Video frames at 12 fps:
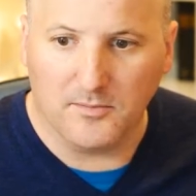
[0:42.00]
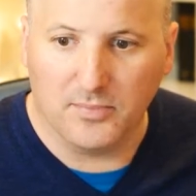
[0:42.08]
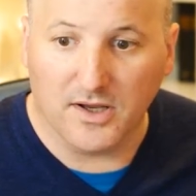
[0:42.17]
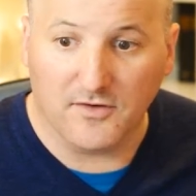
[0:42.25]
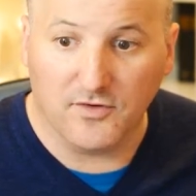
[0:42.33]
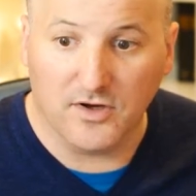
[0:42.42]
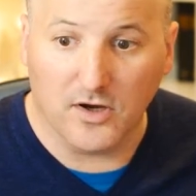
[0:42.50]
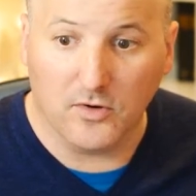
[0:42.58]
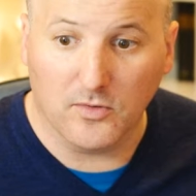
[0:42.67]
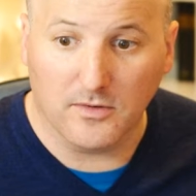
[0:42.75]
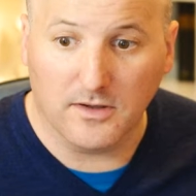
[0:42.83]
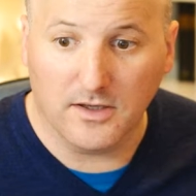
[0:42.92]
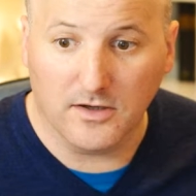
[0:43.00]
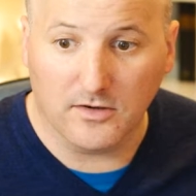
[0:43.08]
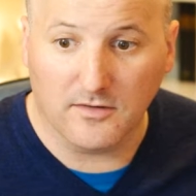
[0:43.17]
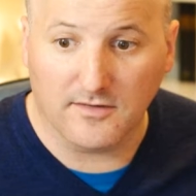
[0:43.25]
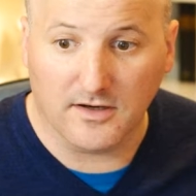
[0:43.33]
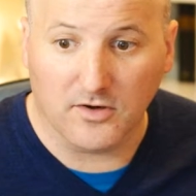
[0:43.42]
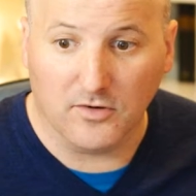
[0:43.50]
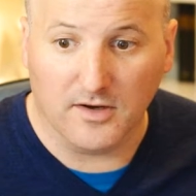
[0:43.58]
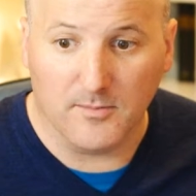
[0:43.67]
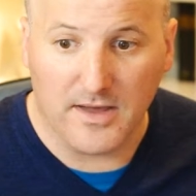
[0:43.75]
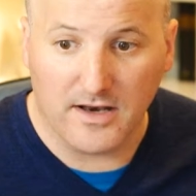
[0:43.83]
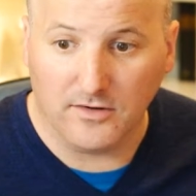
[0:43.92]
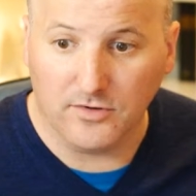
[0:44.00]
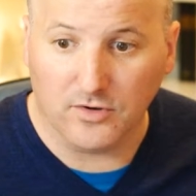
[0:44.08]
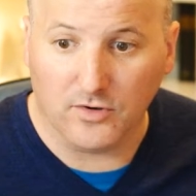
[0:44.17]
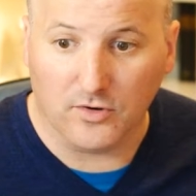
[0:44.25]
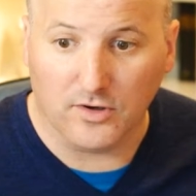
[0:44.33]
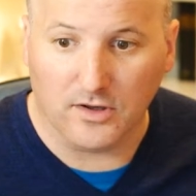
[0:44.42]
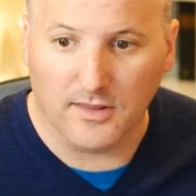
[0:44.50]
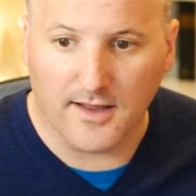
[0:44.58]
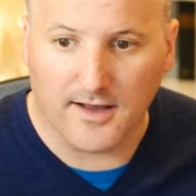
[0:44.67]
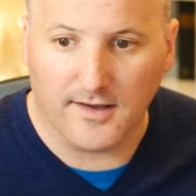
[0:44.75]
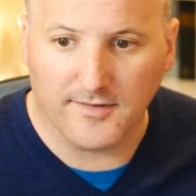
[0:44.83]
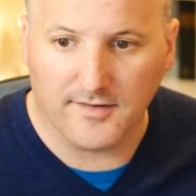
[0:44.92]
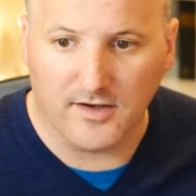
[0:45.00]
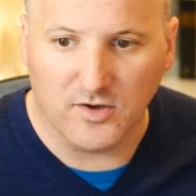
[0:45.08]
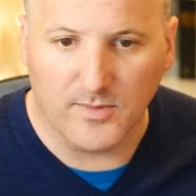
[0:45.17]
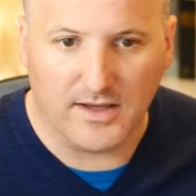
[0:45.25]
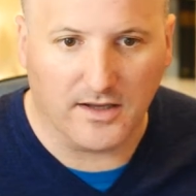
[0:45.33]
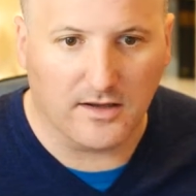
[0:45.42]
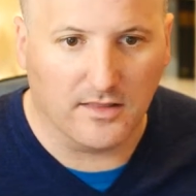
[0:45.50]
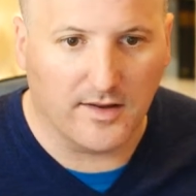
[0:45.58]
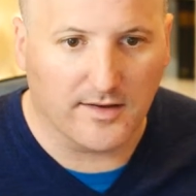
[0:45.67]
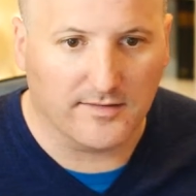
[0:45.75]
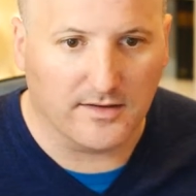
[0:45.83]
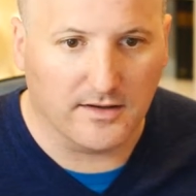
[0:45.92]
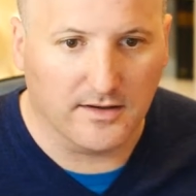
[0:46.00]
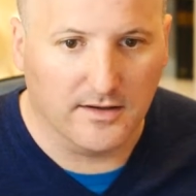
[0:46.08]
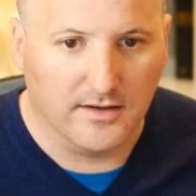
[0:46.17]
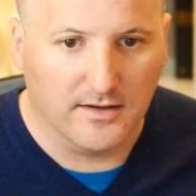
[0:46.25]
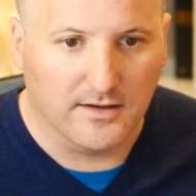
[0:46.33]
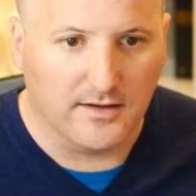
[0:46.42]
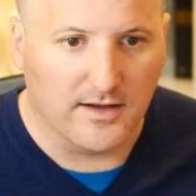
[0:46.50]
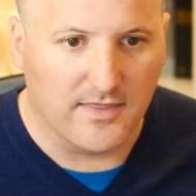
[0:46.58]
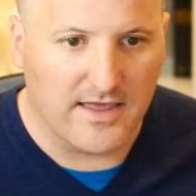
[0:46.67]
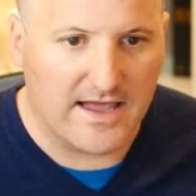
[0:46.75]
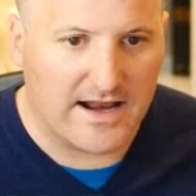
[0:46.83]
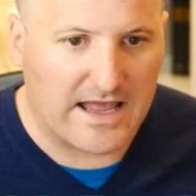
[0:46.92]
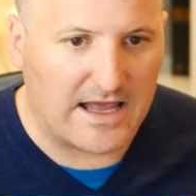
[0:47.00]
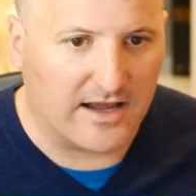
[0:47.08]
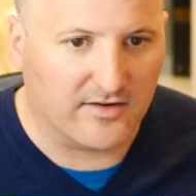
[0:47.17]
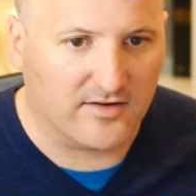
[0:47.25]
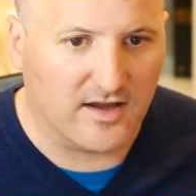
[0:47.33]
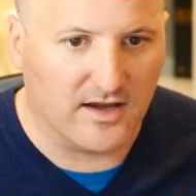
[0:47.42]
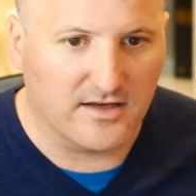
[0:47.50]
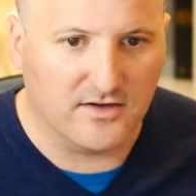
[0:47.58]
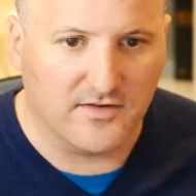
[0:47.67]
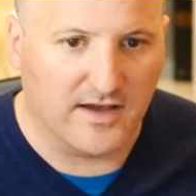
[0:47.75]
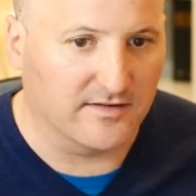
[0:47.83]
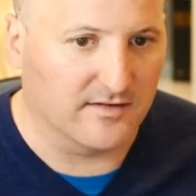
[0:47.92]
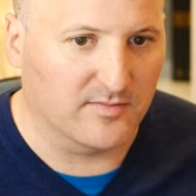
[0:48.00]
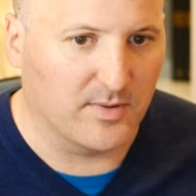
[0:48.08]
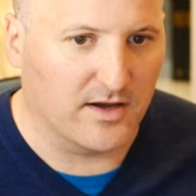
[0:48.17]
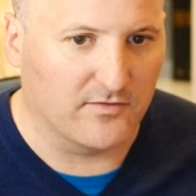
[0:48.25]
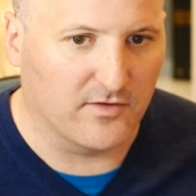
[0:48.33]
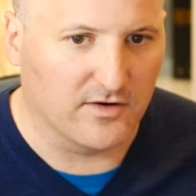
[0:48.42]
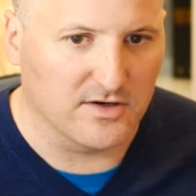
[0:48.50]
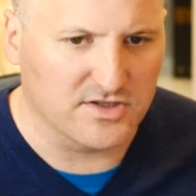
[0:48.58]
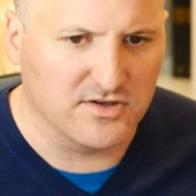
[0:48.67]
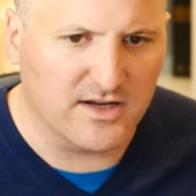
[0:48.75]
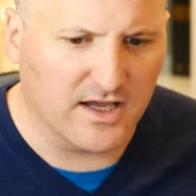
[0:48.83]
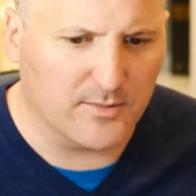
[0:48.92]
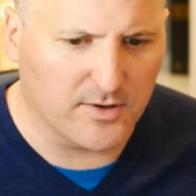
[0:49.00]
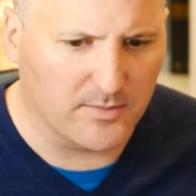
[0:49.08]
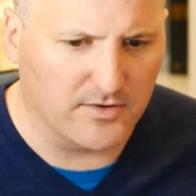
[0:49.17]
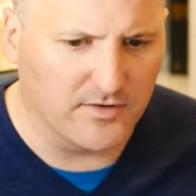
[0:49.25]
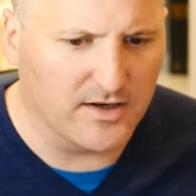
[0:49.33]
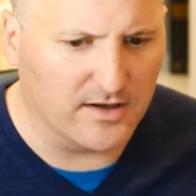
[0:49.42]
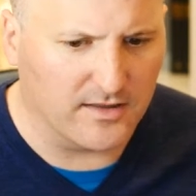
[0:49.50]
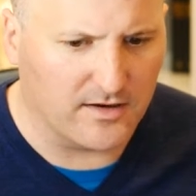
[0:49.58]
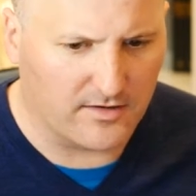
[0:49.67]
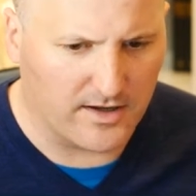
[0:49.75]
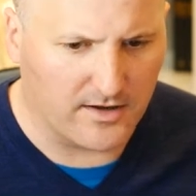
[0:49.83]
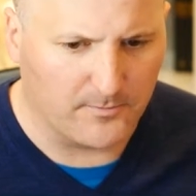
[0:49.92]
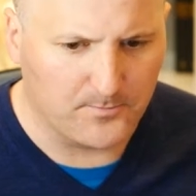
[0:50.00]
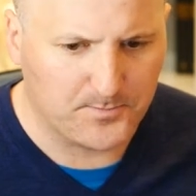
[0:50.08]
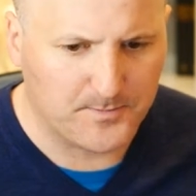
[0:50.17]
But if you go here, instead of going to metal, you can go to gloss, and you make it glossy. And that acts kind of as a spot varnish. And you can kind of probably read it there now.